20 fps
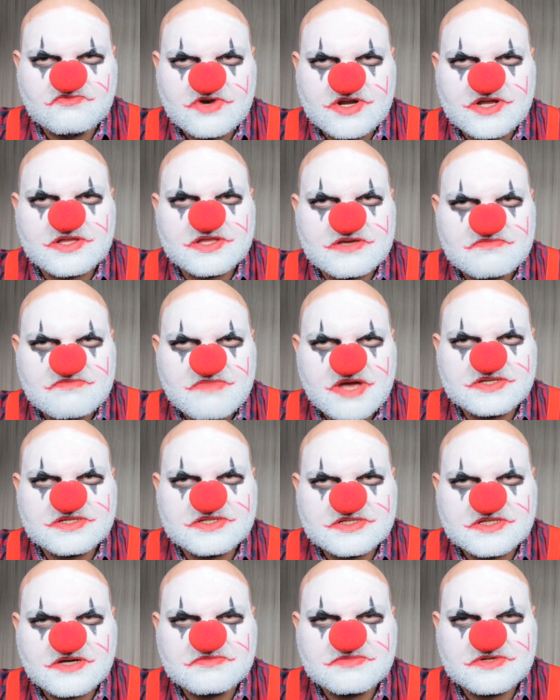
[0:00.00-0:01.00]
really
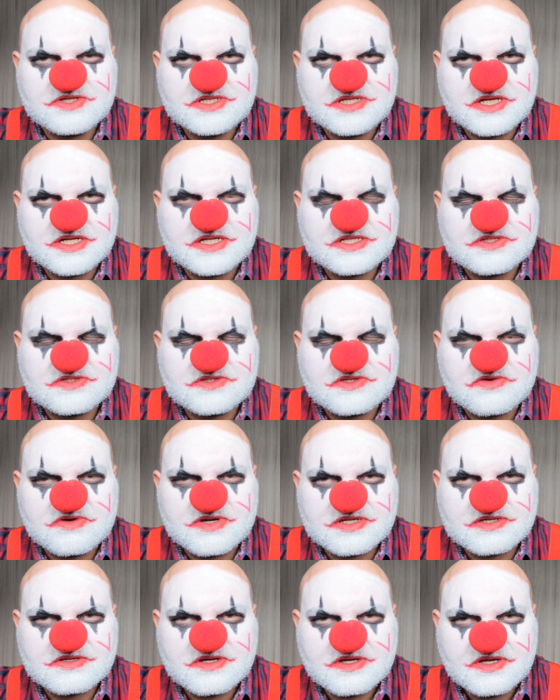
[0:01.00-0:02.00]
messed up shit he's
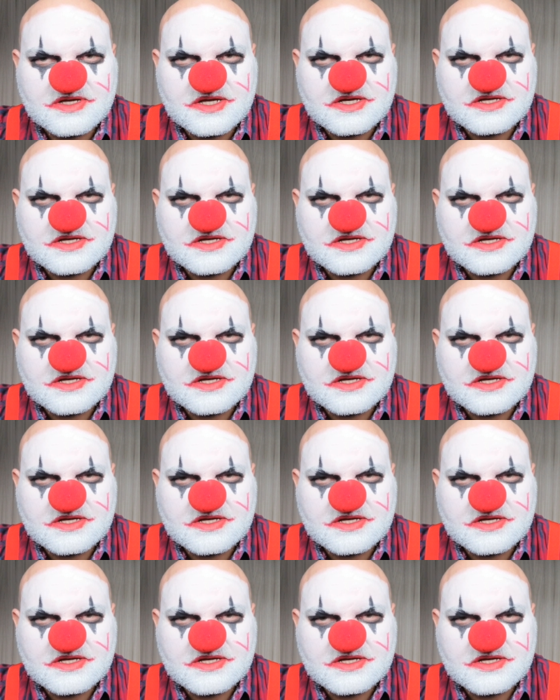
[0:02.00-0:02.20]
doing.